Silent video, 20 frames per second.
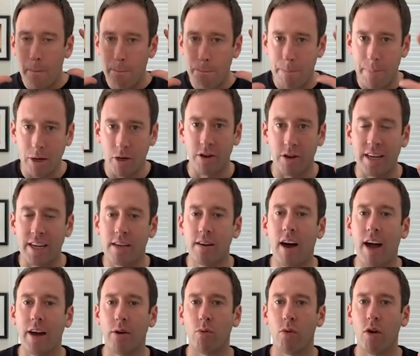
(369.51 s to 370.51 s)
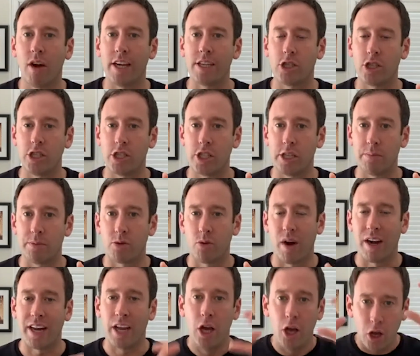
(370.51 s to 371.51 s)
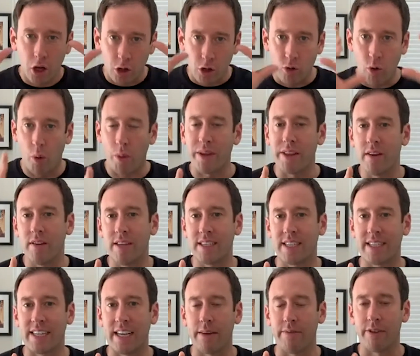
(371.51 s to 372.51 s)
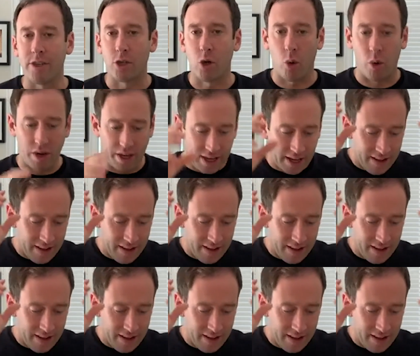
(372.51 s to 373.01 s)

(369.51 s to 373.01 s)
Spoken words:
Building client relationships, right? Growing the listing inventory,